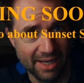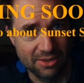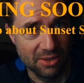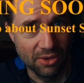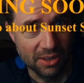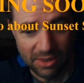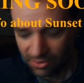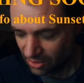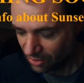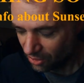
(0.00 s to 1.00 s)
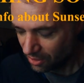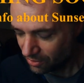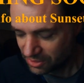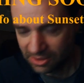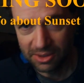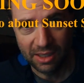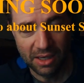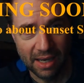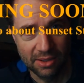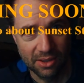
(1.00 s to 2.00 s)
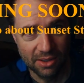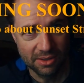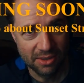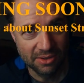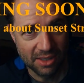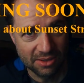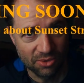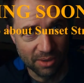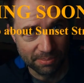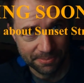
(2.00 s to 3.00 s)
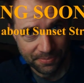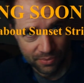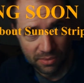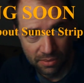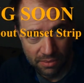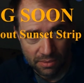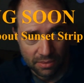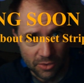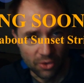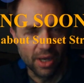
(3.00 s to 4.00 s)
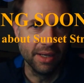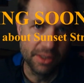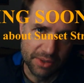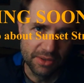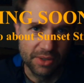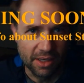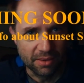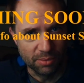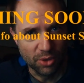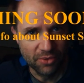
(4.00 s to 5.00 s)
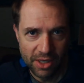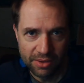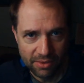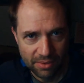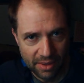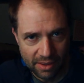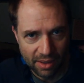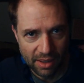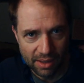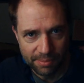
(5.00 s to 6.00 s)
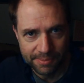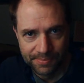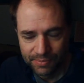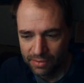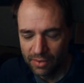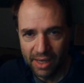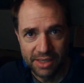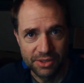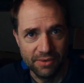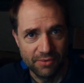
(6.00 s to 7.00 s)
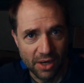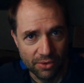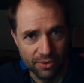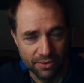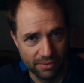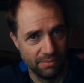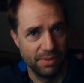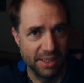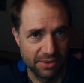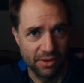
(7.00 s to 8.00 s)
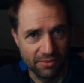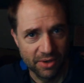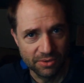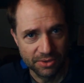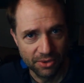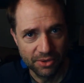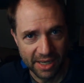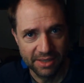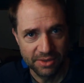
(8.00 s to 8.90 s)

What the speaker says: series out the door, which is like Guide to the Sunset Strip or Guide to Sunset Boulevard, I actually found Sir Dennis